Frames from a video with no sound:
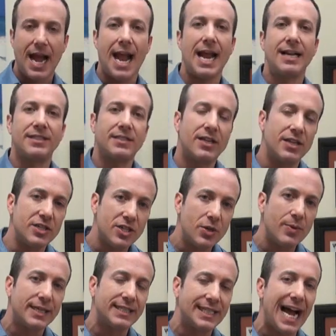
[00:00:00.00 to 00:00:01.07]
and it's going to
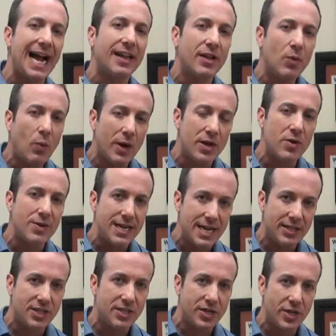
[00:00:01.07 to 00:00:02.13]
do exactly what you
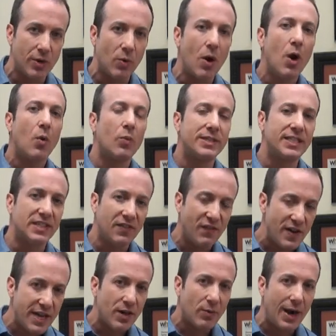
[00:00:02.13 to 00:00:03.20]
need to do, which is
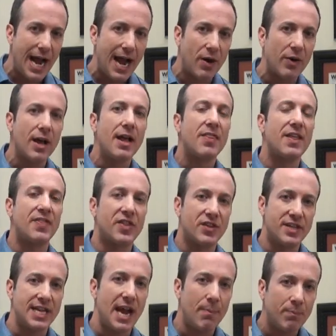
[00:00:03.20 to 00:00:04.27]
figure out that the
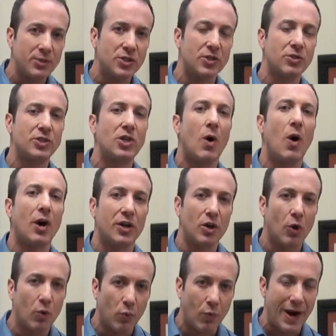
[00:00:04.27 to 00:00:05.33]
temperatures are
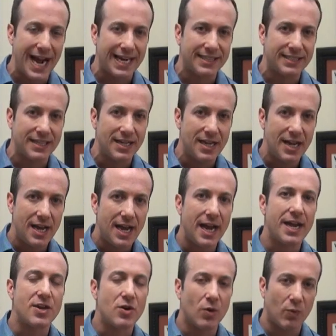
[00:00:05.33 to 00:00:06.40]
correct
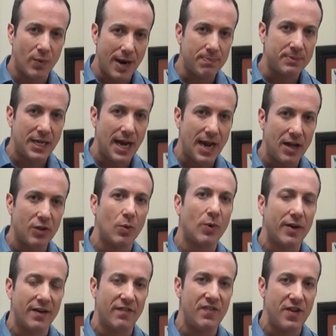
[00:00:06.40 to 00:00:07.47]
in your reptile
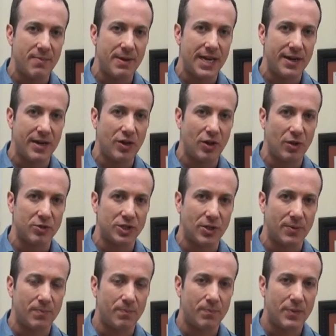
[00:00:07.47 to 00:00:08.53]
or amphibian enclosure.